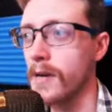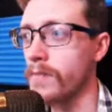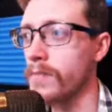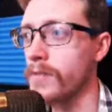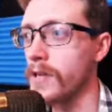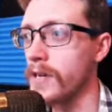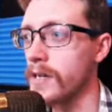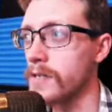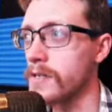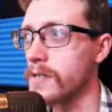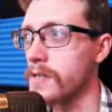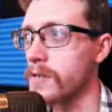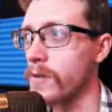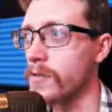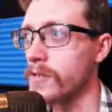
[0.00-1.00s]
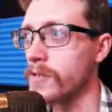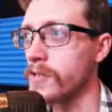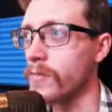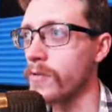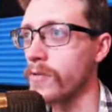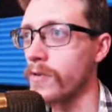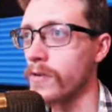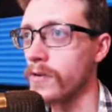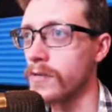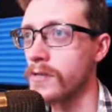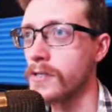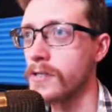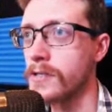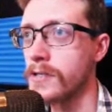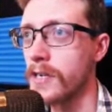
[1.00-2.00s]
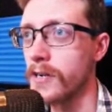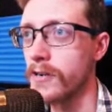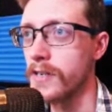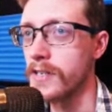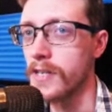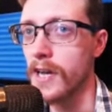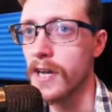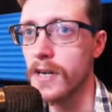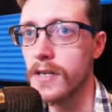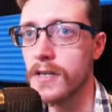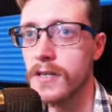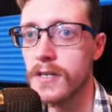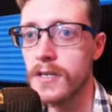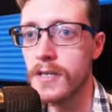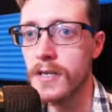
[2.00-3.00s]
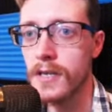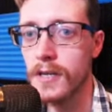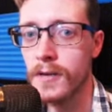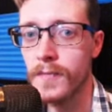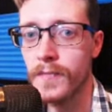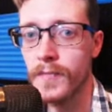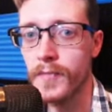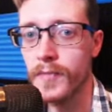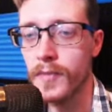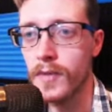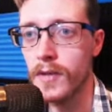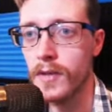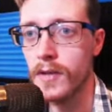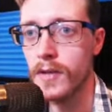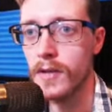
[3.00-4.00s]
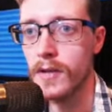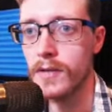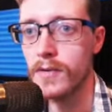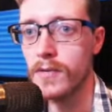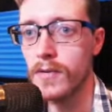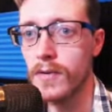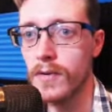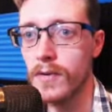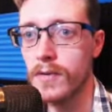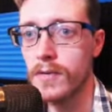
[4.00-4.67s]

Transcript: plays so much smoother on the Series X. It's cool.